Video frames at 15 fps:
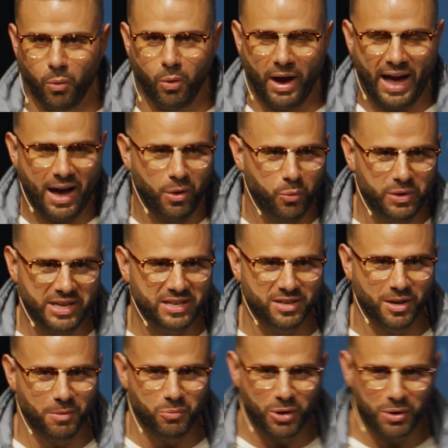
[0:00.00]
how we
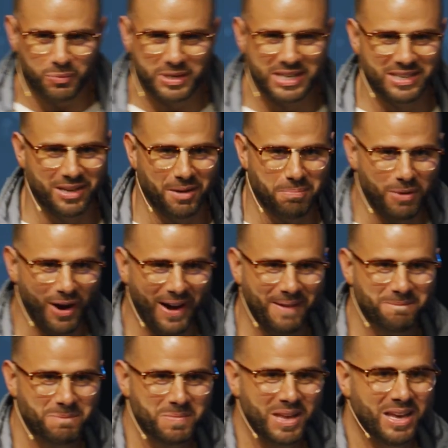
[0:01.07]
end up where we end up, all
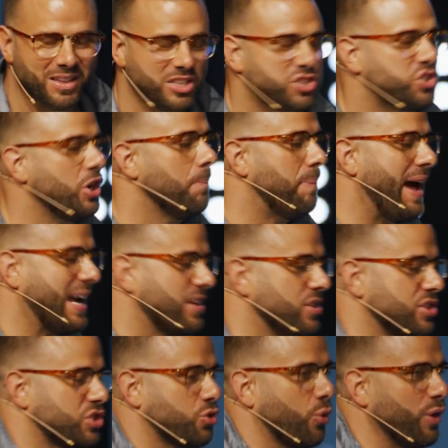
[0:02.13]
right? Let's jump back in
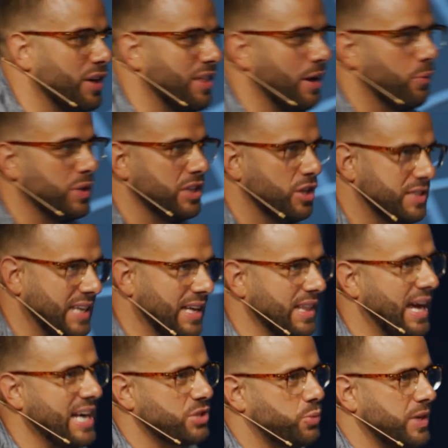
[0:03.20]
the story that we looked at
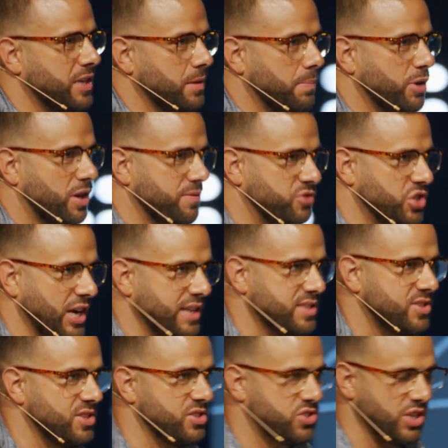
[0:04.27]
last week in the book of
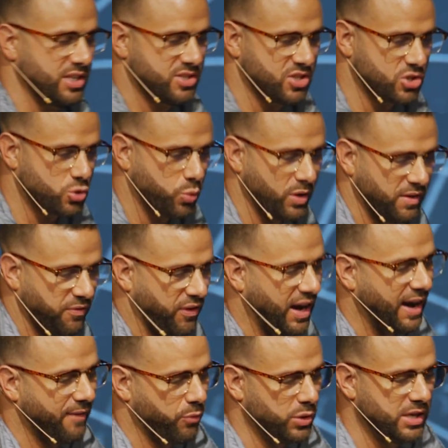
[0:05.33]
Genesis
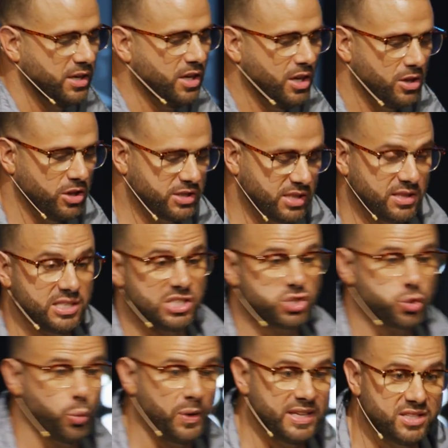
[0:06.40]
25. We looked at these
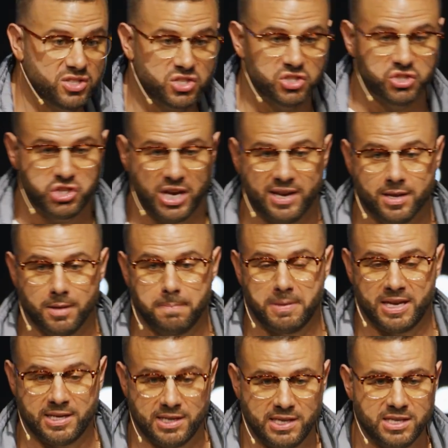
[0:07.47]
twins, Jacob
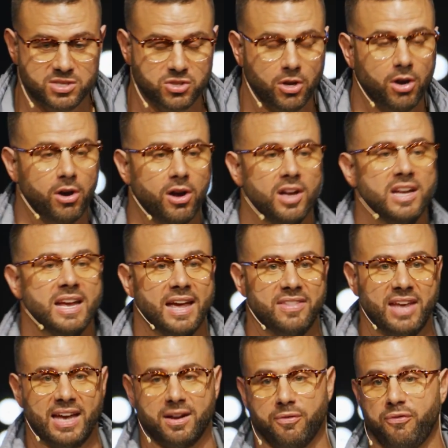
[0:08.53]
and Esau,
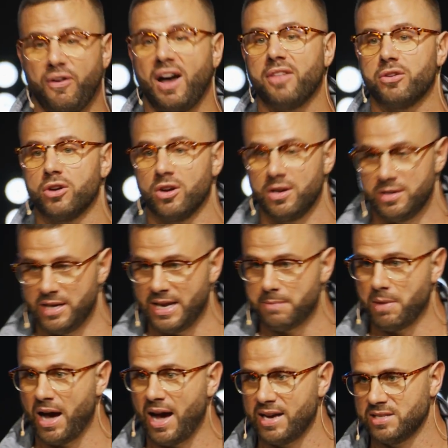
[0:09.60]
and they had a father
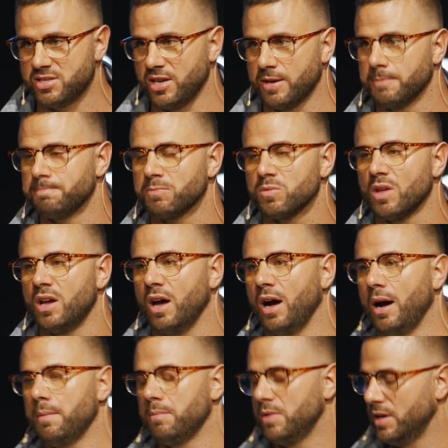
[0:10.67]
named Isaac.
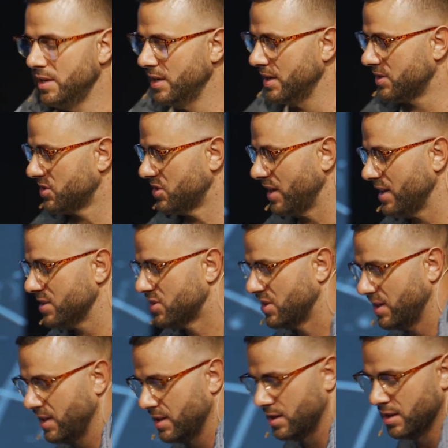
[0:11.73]
It says
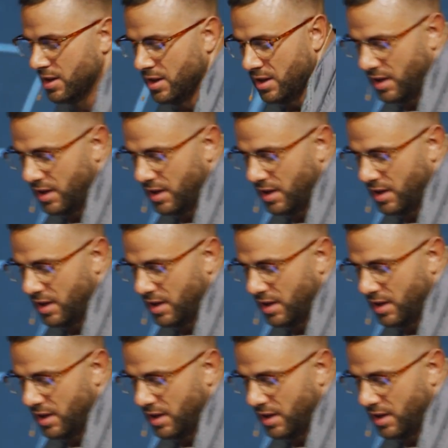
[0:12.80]
in